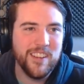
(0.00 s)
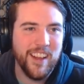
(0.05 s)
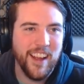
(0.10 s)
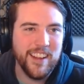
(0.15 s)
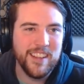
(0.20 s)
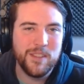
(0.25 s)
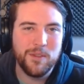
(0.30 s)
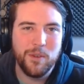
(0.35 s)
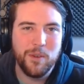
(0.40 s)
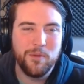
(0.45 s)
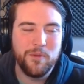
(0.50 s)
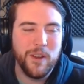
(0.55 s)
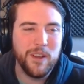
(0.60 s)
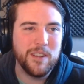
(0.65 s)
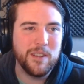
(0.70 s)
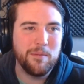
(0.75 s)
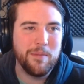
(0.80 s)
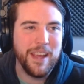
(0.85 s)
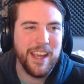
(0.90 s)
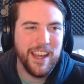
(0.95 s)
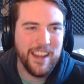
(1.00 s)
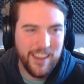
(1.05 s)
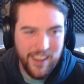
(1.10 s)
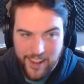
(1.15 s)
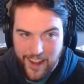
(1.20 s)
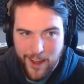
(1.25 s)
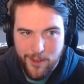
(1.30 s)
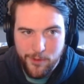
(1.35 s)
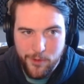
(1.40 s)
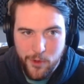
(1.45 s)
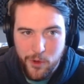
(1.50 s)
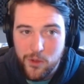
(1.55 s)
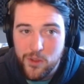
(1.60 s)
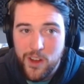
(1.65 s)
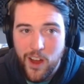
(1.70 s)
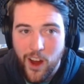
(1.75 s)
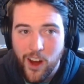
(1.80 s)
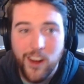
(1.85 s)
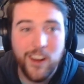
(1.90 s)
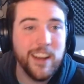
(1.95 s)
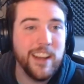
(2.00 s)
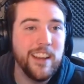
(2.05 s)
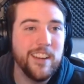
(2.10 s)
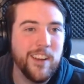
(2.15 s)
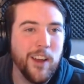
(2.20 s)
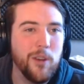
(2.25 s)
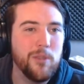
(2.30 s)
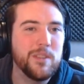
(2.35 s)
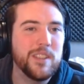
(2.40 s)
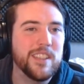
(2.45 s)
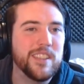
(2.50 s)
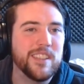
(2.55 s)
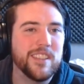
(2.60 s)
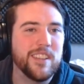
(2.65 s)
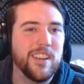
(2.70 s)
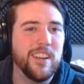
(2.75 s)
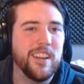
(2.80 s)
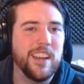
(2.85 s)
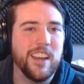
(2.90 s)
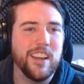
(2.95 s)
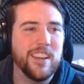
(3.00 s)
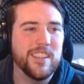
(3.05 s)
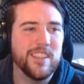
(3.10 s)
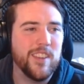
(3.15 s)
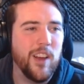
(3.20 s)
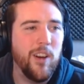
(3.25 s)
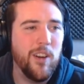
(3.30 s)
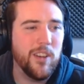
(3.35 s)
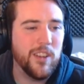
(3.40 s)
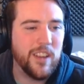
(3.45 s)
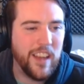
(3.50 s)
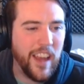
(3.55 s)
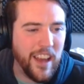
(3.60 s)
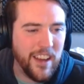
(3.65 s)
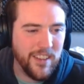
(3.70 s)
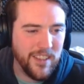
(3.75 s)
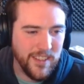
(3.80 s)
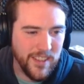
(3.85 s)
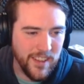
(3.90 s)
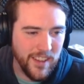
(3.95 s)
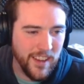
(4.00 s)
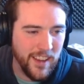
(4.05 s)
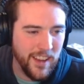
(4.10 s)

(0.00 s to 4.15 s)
Thanks for filling me in. That foolhardy coach is going to get us all killed.